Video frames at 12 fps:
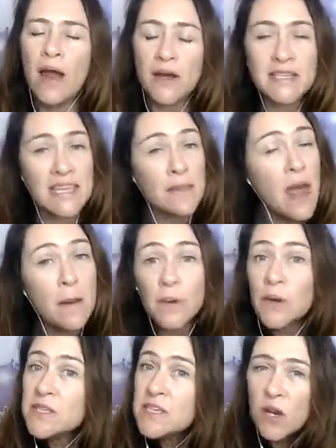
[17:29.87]
I send that
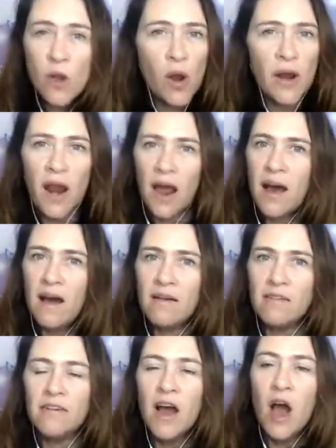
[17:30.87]
person a lot of love.
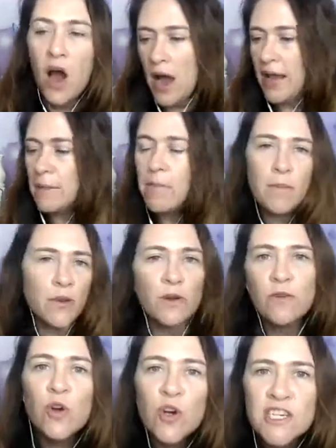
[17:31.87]
I get my
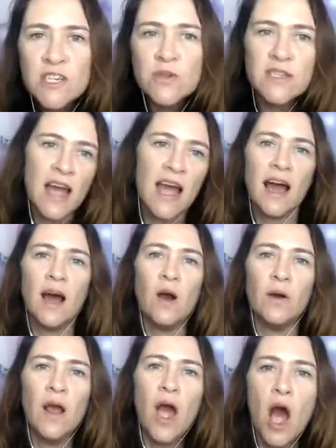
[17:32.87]
beautiful crystals out.
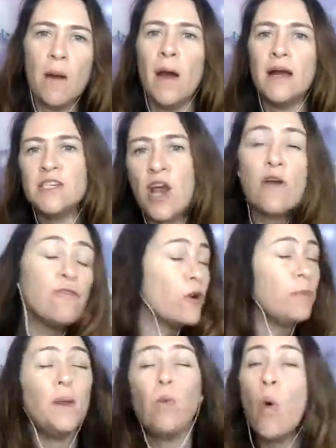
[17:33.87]
I might go for a
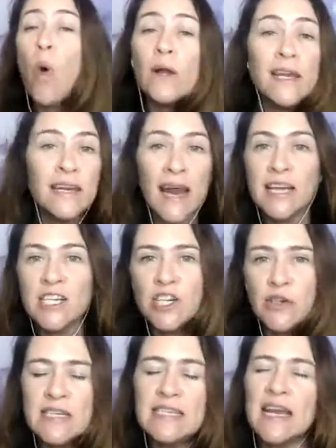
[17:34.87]
big walk in nature
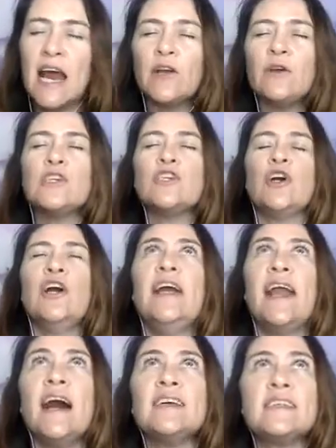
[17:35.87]
and sit under a tree and
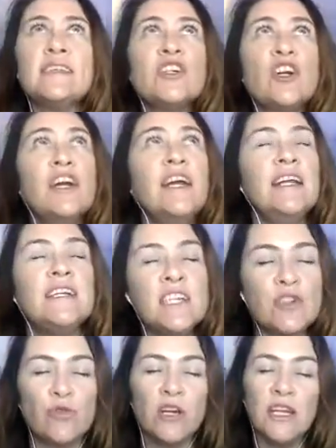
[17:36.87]
ask the tree to just
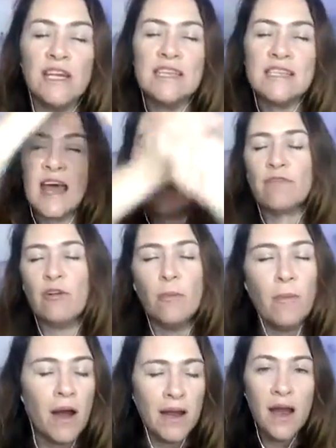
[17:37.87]
release that from
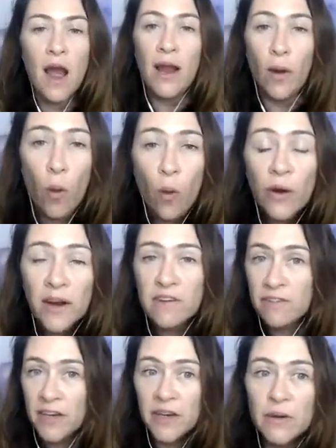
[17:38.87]
my auric
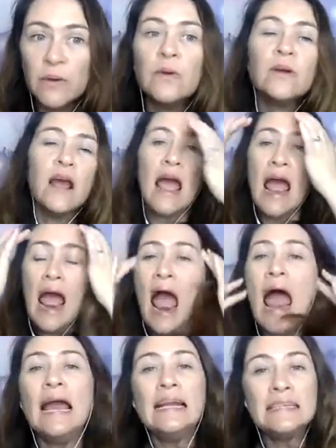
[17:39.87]
field.
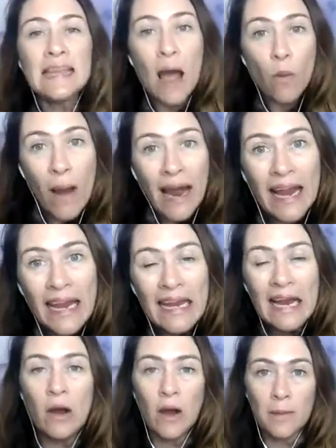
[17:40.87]
And that way
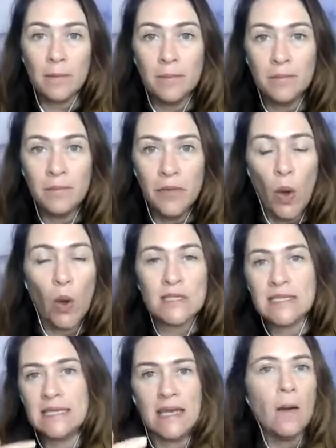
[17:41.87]
I'm not
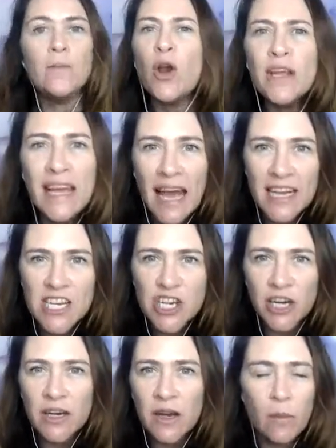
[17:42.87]

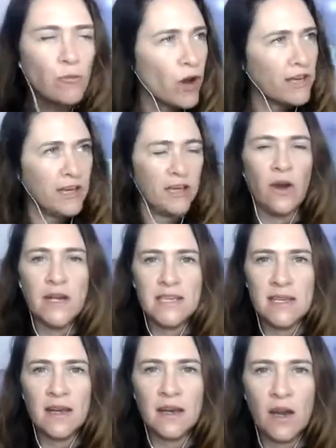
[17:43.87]
engaging. I'm recognizing
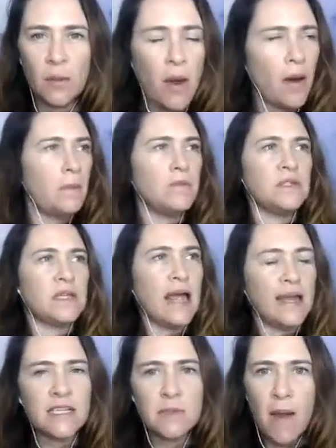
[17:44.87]
it, and I'm
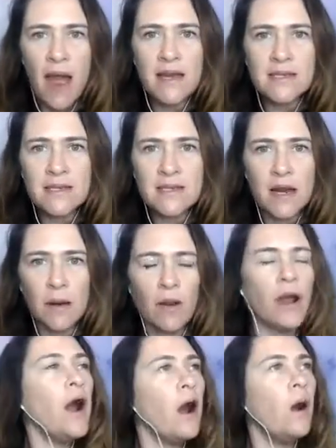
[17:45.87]
taking space, and I'm going,
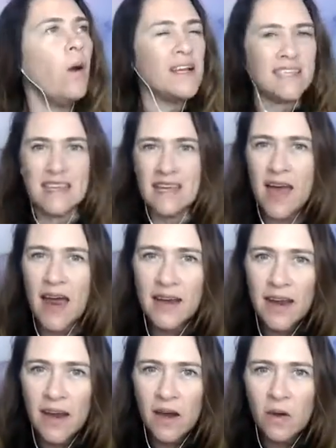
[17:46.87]
oh, I see that
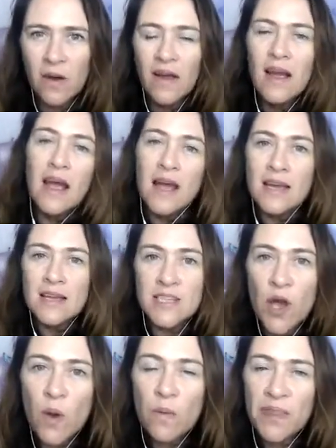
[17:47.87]
now.
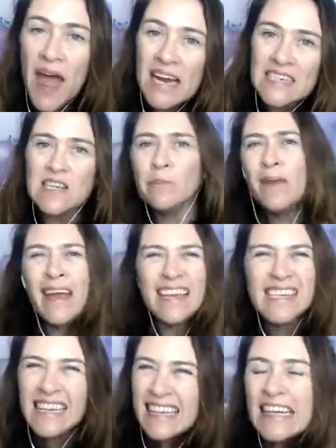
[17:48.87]
So that to me is
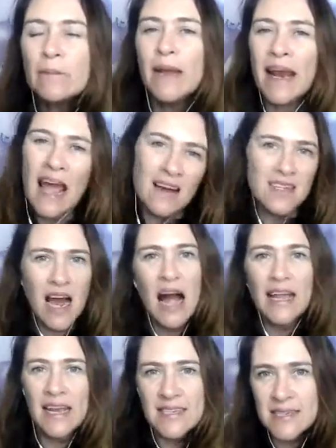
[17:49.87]
a little bit how dark
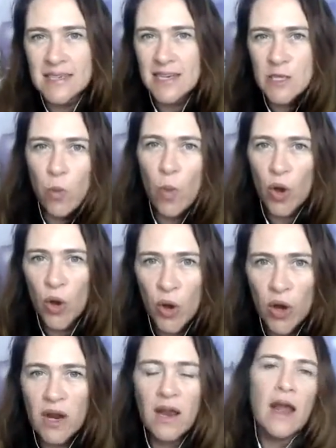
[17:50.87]
entities
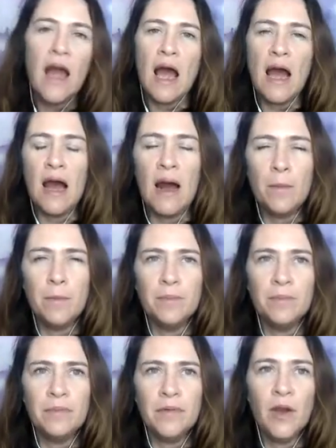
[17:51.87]
work.
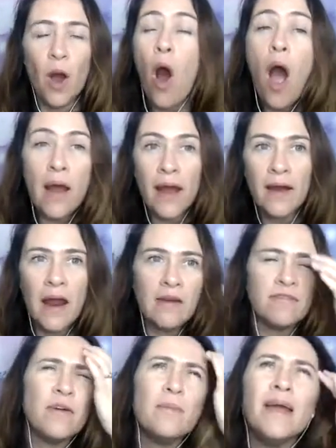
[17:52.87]
And
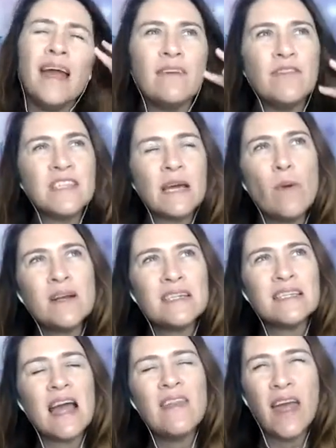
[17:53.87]
for me, and for someone to
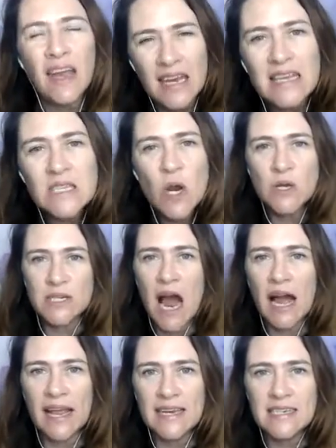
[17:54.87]
say there is no
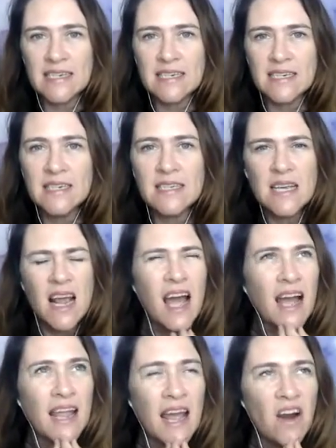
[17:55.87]
dark entities,
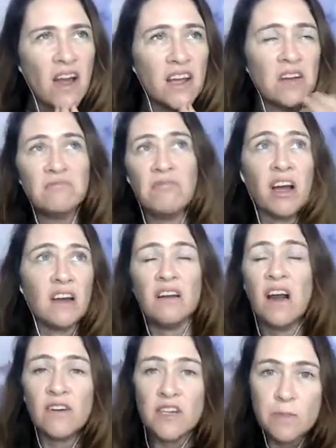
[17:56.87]
again, I can kind
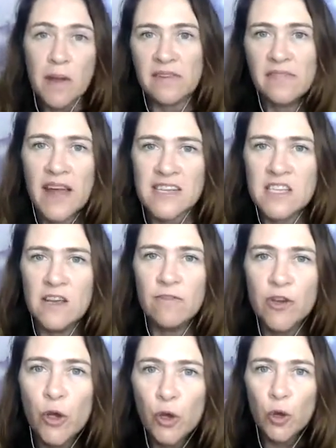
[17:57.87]
of respect that that's their
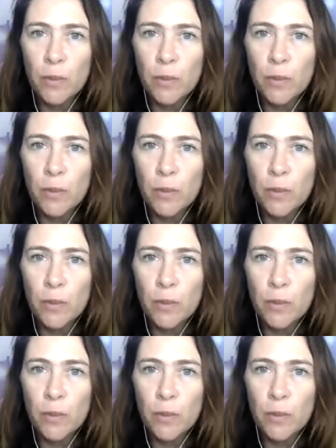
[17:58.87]
view.